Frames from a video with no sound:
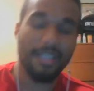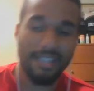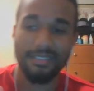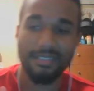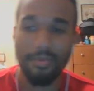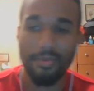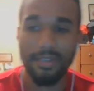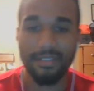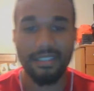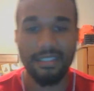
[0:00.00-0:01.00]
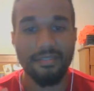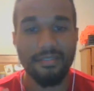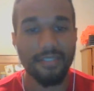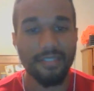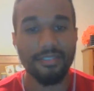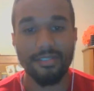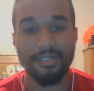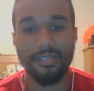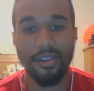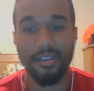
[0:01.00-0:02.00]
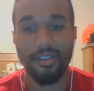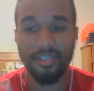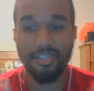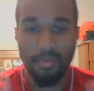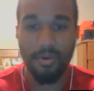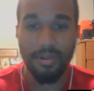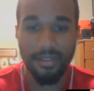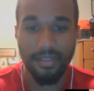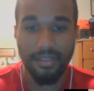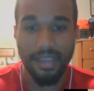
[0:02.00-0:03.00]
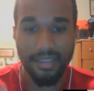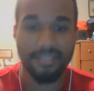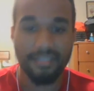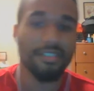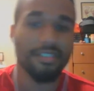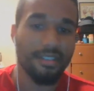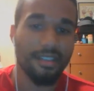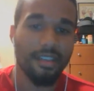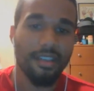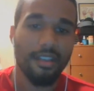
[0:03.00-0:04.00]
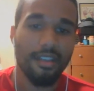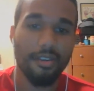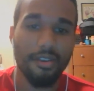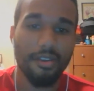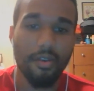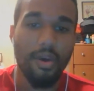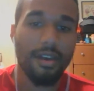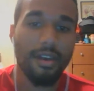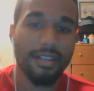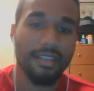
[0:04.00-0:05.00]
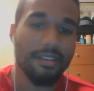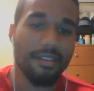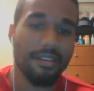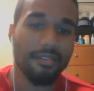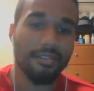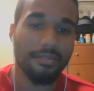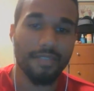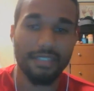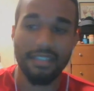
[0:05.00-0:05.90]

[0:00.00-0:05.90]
that's the point. It's like the investors are going to support that decision. They're going to want Nintendo to